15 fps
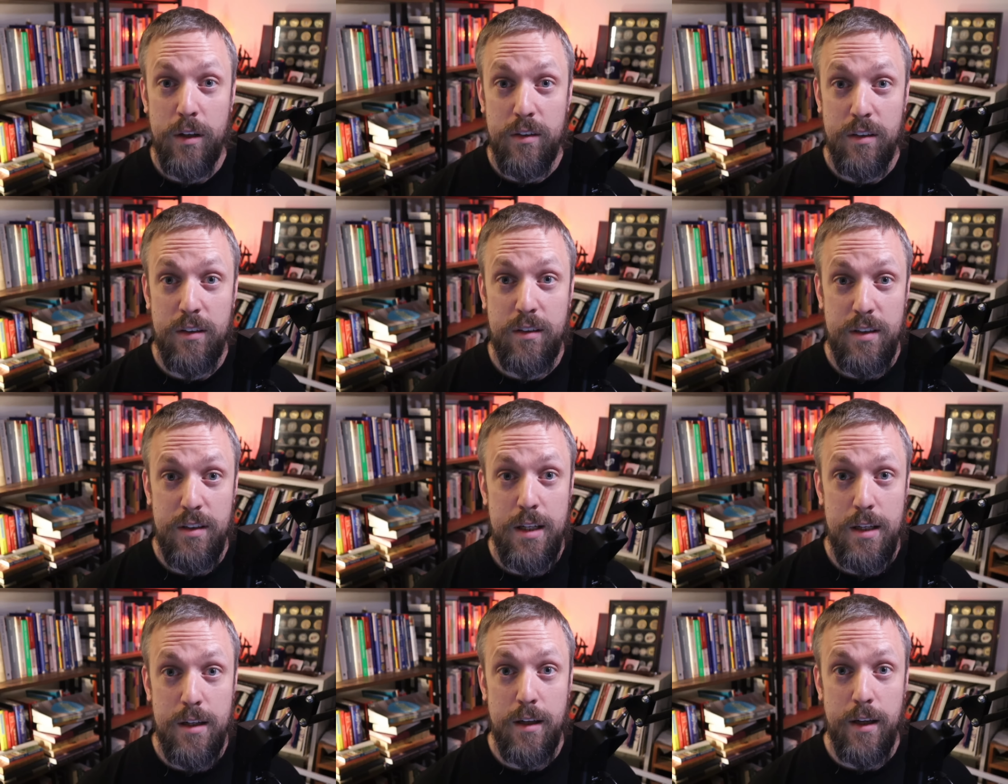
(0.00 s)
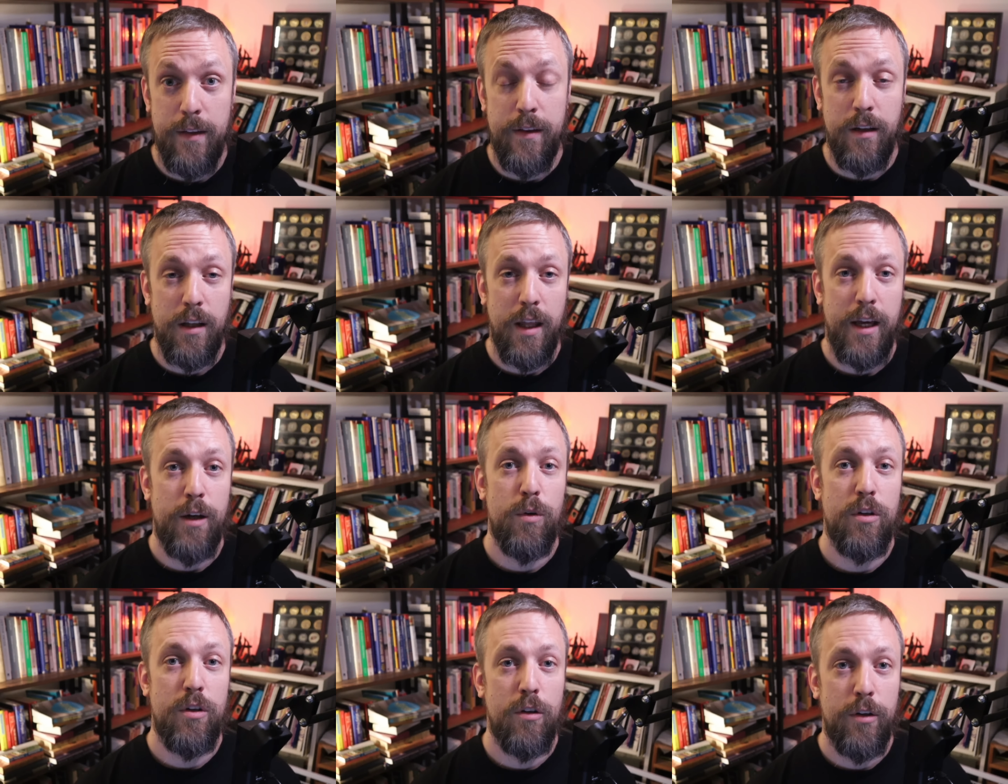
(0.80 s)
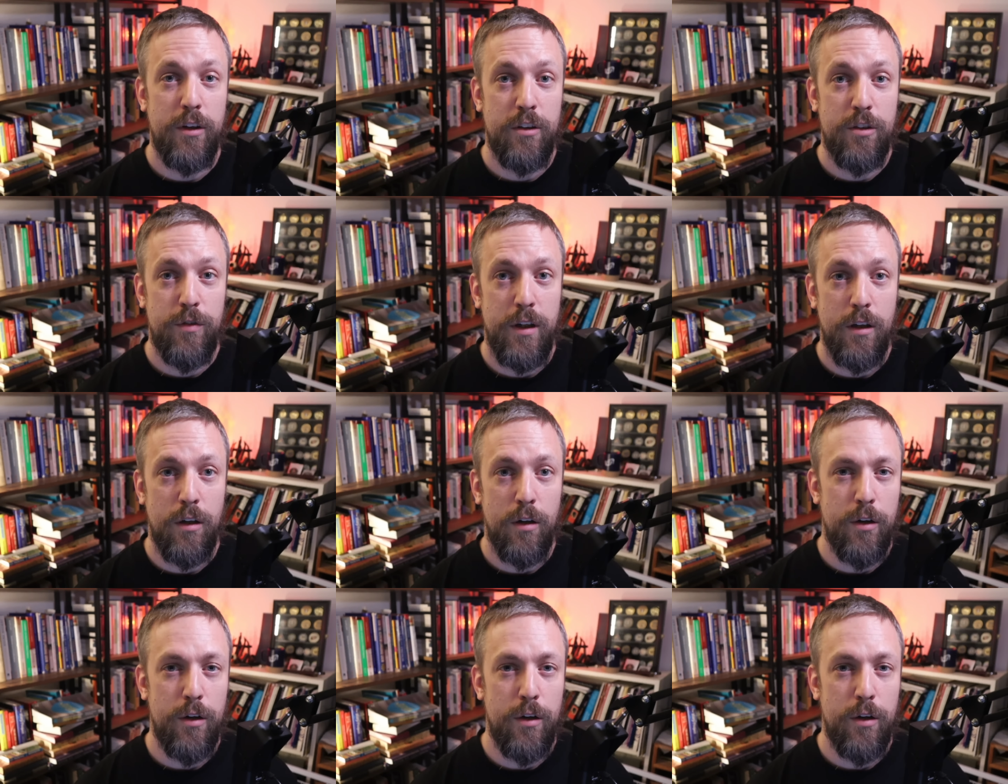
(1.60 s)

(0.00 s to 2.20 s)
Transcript: succeed in the language learning sphere,